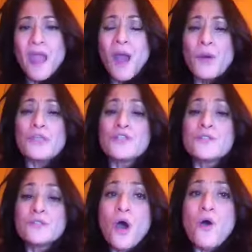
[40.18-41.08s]
I want you
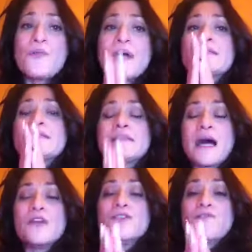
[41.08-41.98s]
to know that is
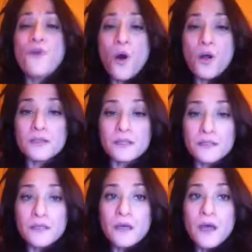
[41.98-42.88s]
not your fault.
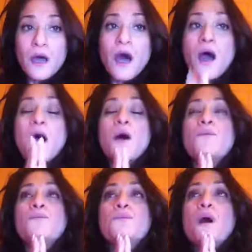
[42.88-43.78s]

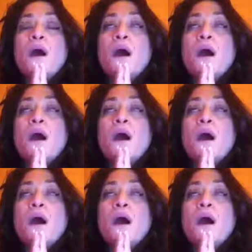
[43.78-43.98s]
Food